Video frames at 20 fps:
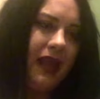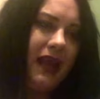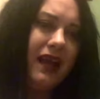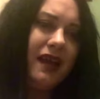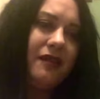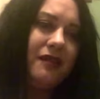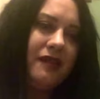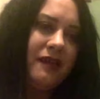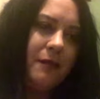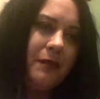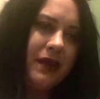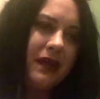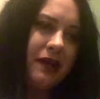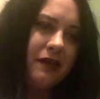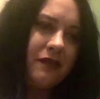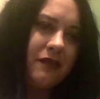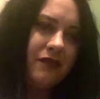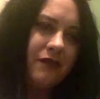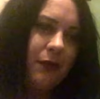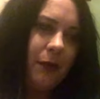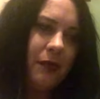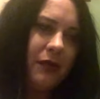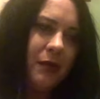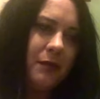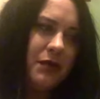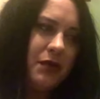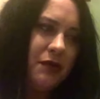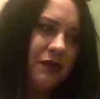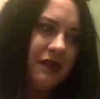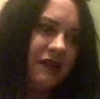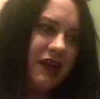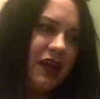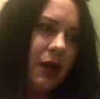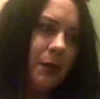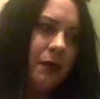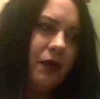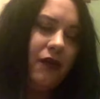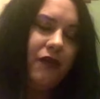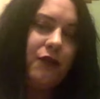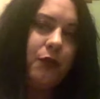exhibits from the
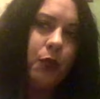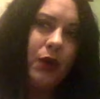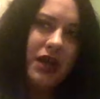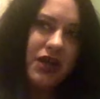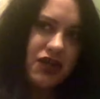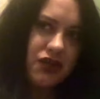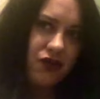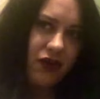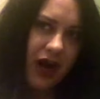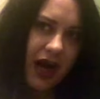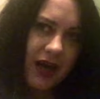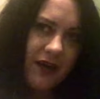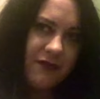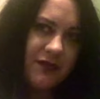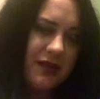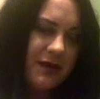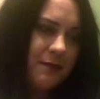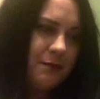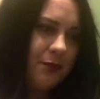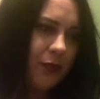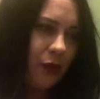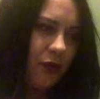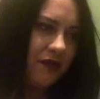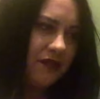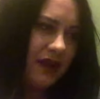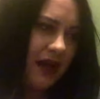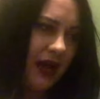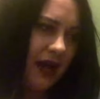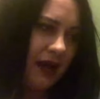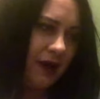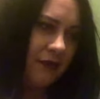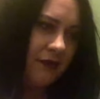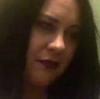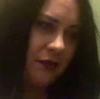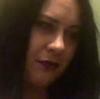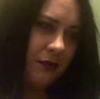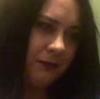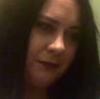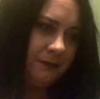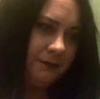Museum of Witchcraft in
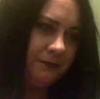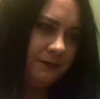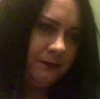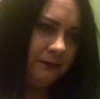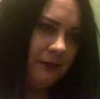Boscastle.